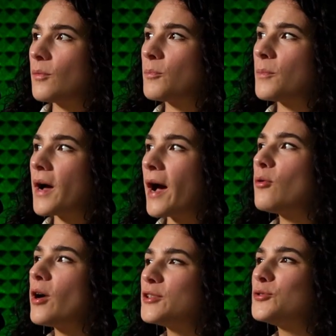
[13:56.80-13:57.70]
Mm,
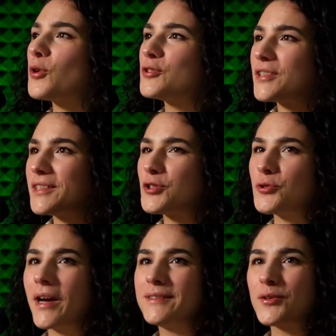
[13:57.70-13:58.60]
how are you on the
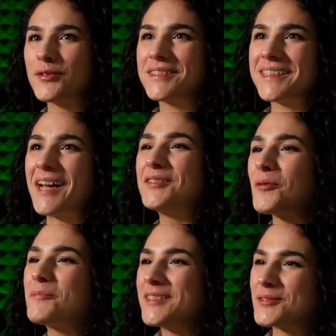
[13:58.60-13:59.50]
issue? I don't I
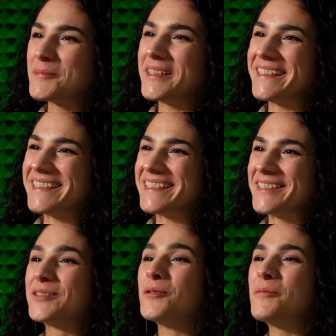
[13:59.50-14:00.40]
don't mean to be
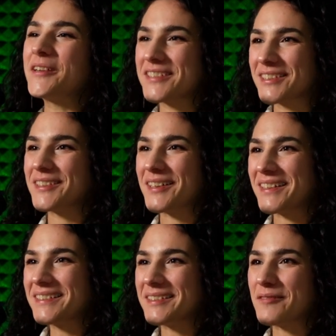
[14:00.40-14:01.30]
too
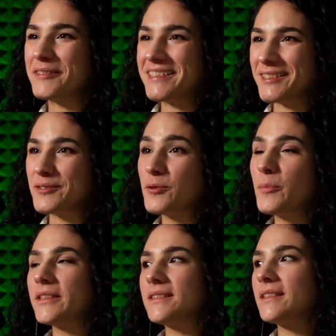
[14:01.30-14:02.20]
personal with you,
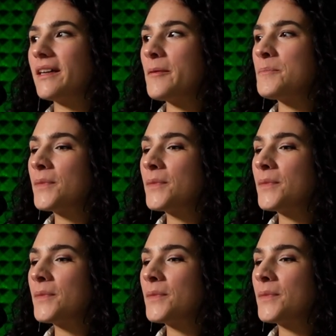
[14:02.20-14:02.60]
but um...